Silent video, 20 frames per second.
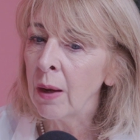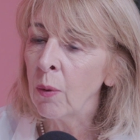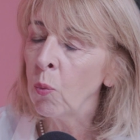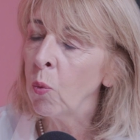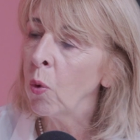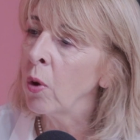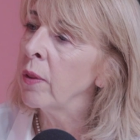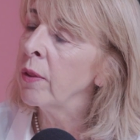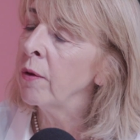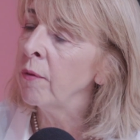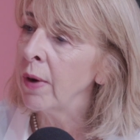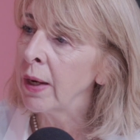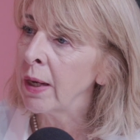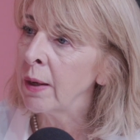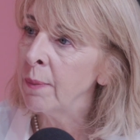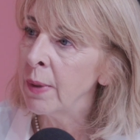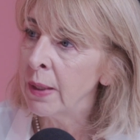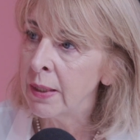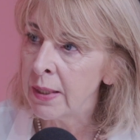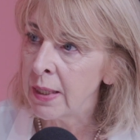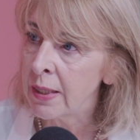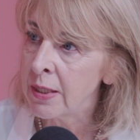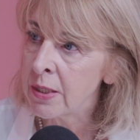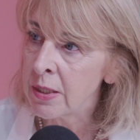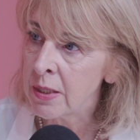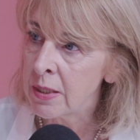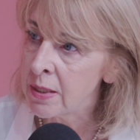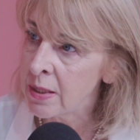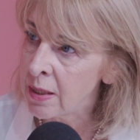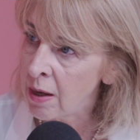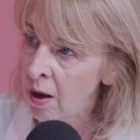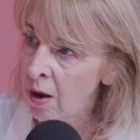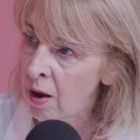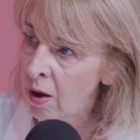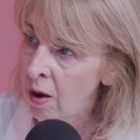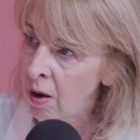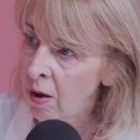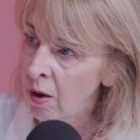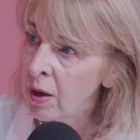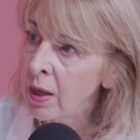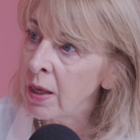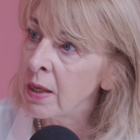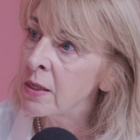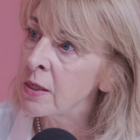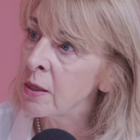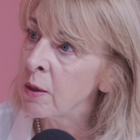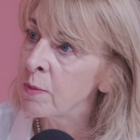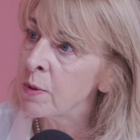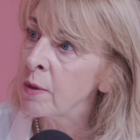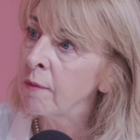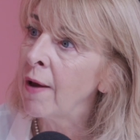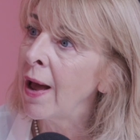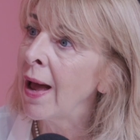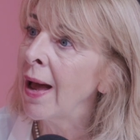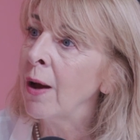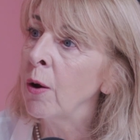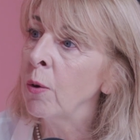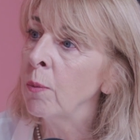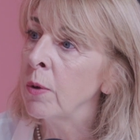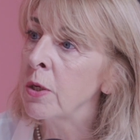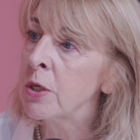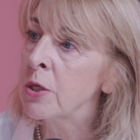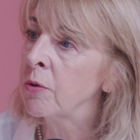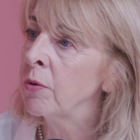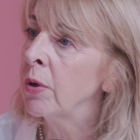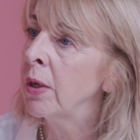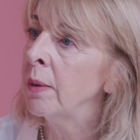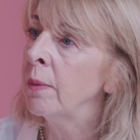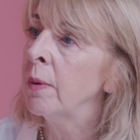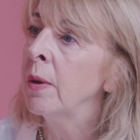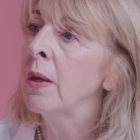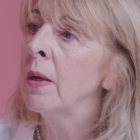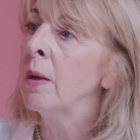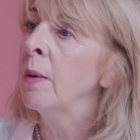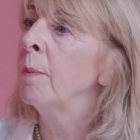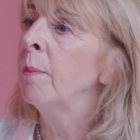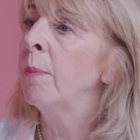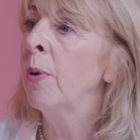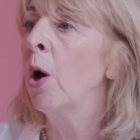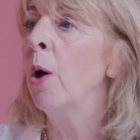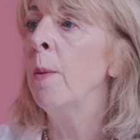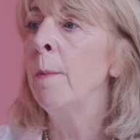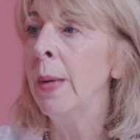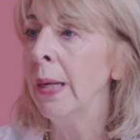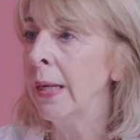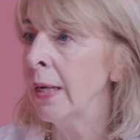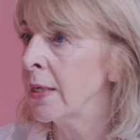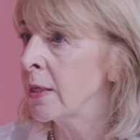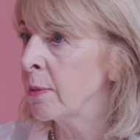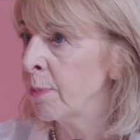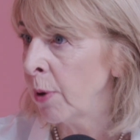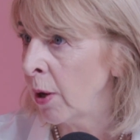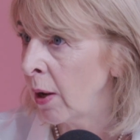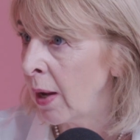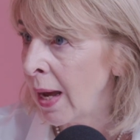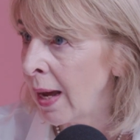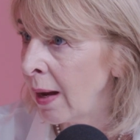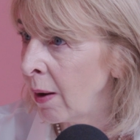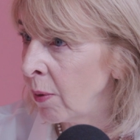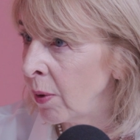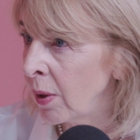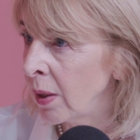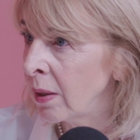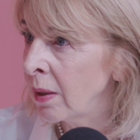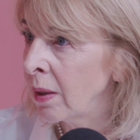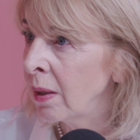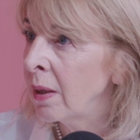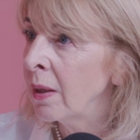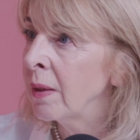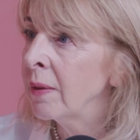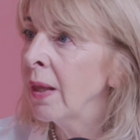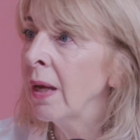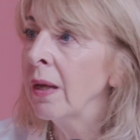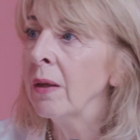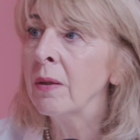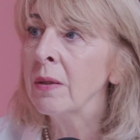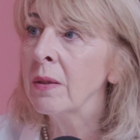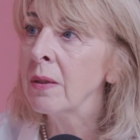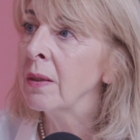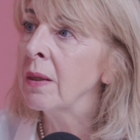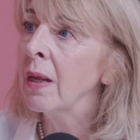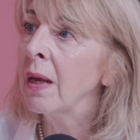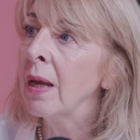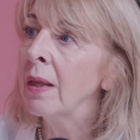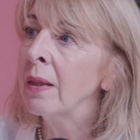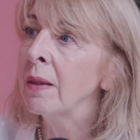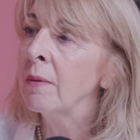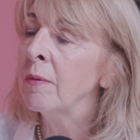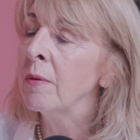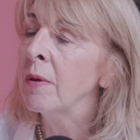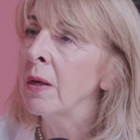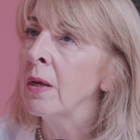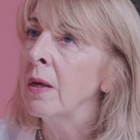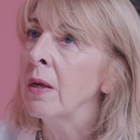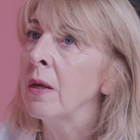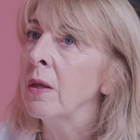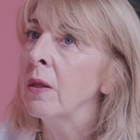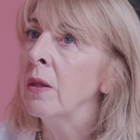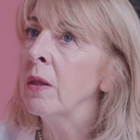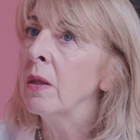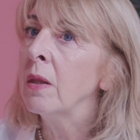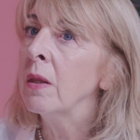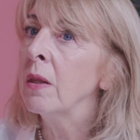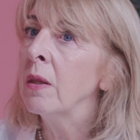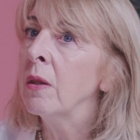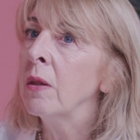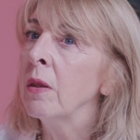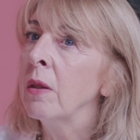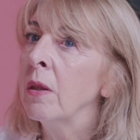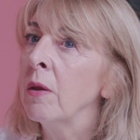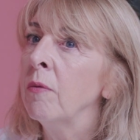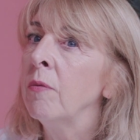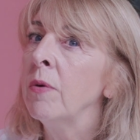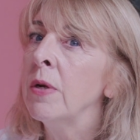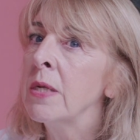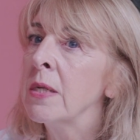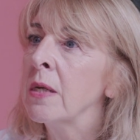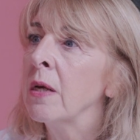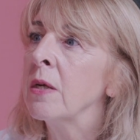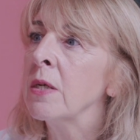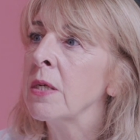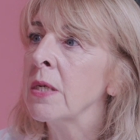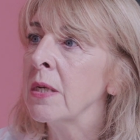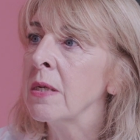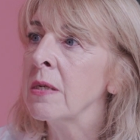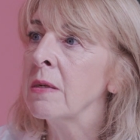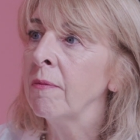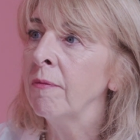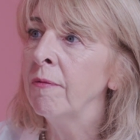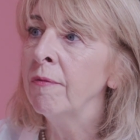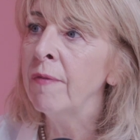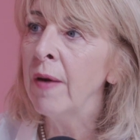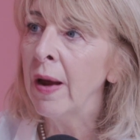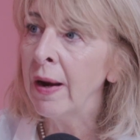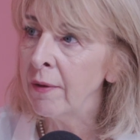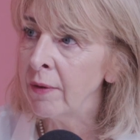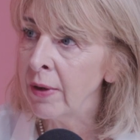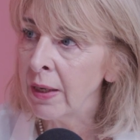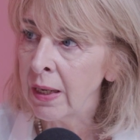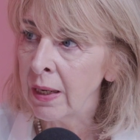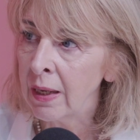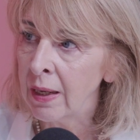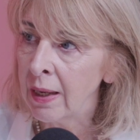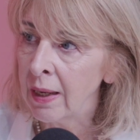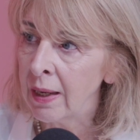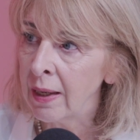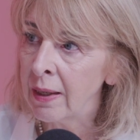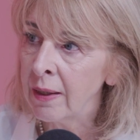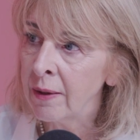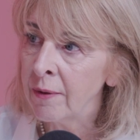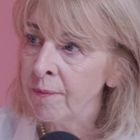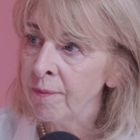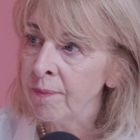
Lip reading: at what the recommendations are in terms of how much screen per minute, per hour. And the research is very clear